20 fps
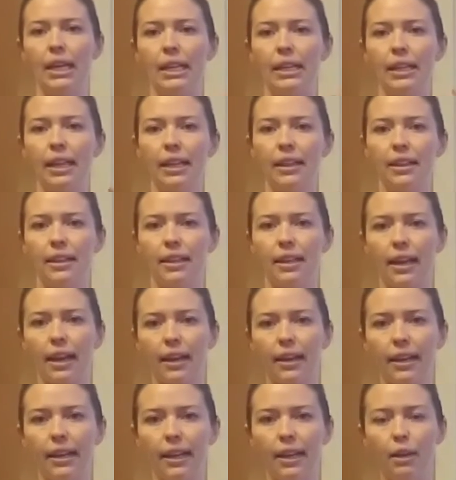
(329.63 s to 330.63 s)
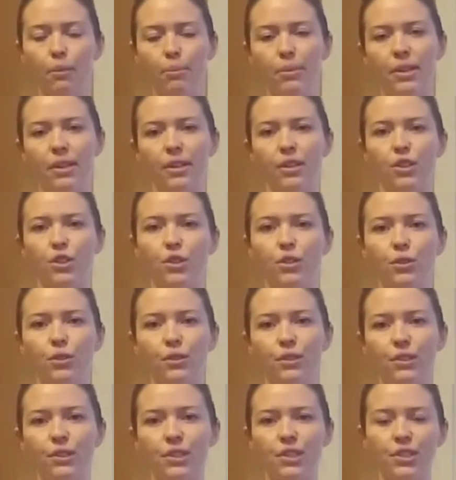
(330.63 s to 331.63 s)
Lengthen the neck and keep the
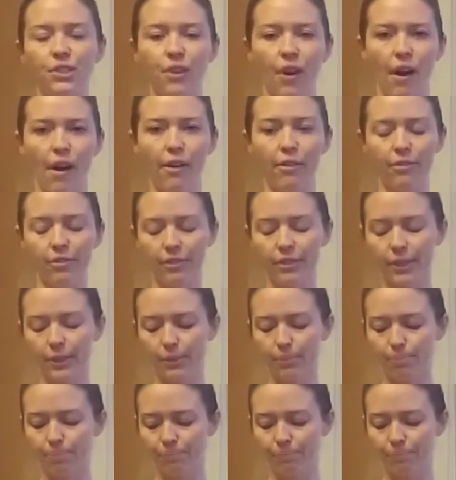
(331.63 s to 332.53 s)
shoulders soft.